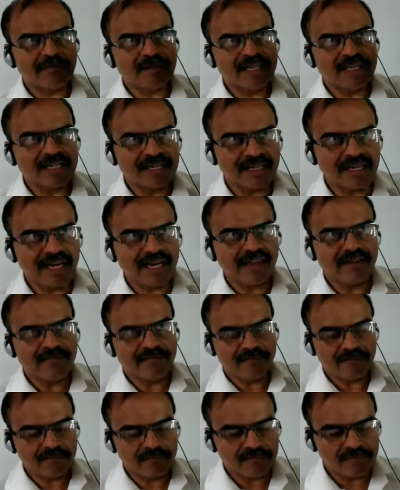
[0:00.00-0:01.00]
live.
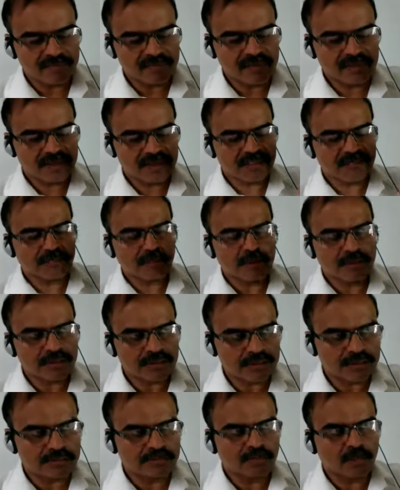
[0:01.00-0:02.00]
It was
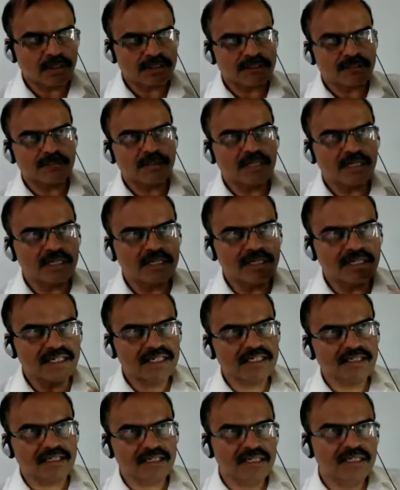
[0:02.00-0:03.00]
possible earlier.
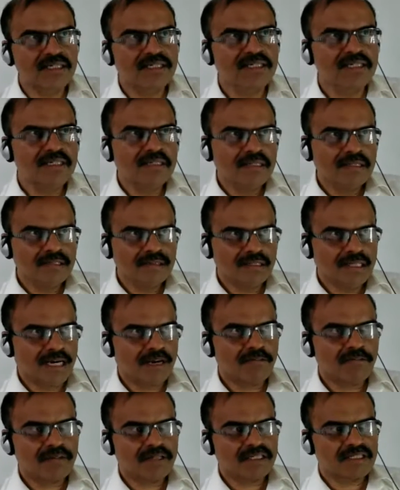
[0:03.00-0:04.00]
Now
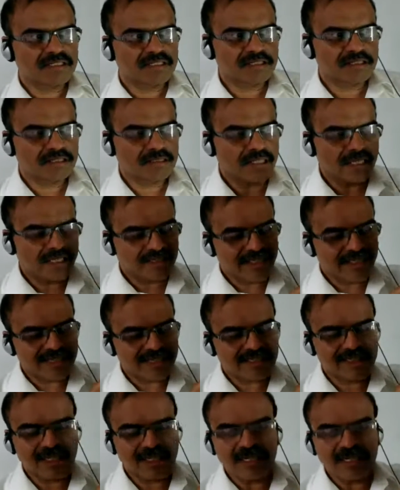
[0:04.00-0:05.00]
it is that
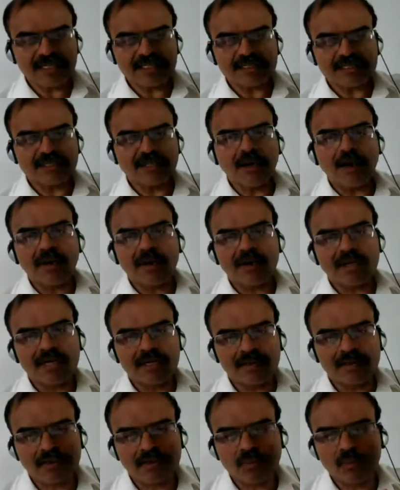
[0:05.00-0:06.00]
thing is gone. I don't
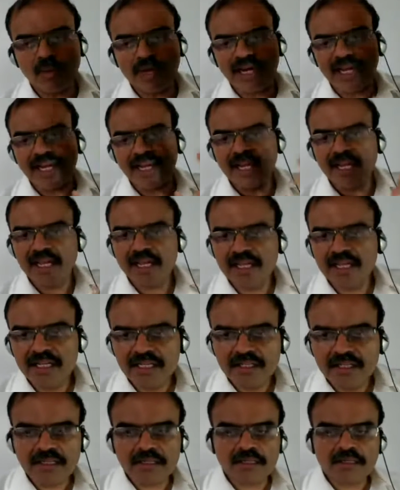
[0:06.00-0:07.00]
know why.
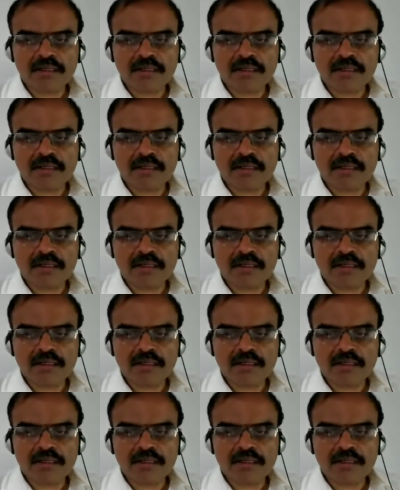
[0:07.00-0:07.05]
Uh,